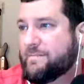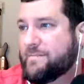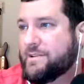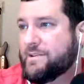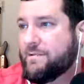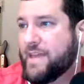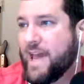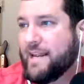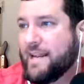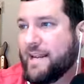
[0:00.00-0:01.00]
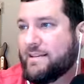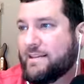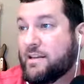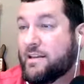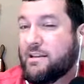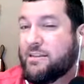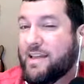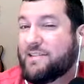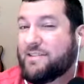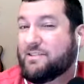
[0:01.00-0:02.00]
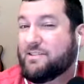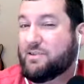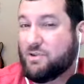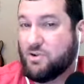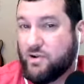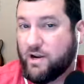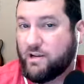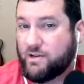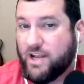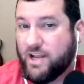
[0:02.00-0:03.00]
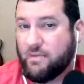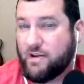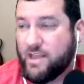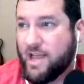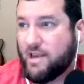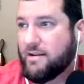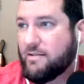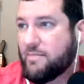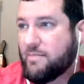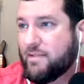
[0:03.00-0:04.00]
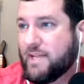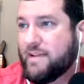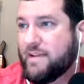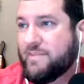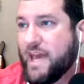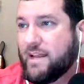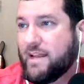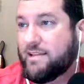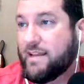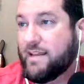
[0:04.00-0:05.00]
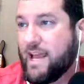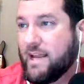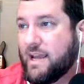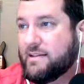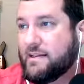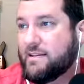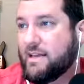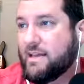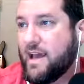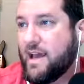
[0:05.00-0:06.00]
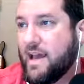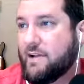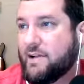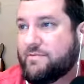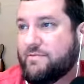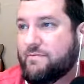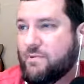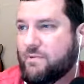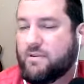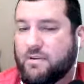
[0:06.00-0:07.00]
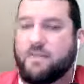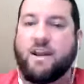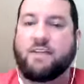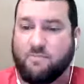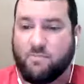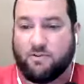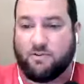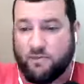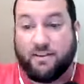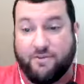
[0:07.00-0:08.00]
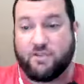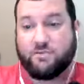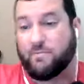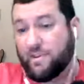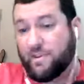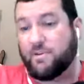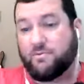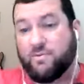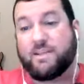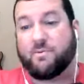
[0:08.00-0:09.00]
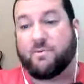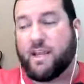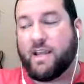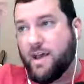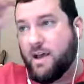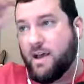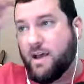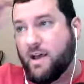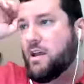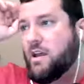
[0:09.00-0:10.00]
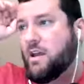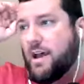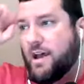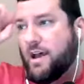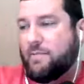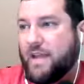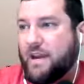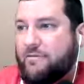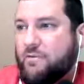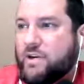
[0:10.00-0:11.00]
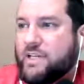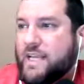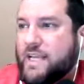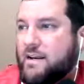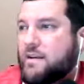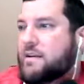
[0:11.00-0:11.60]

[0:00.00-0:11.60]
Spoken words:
So that's the story. Check me on that, but I believe that is the case. Is that the iOS, not the first one, but the most recent one that came out, update of 14.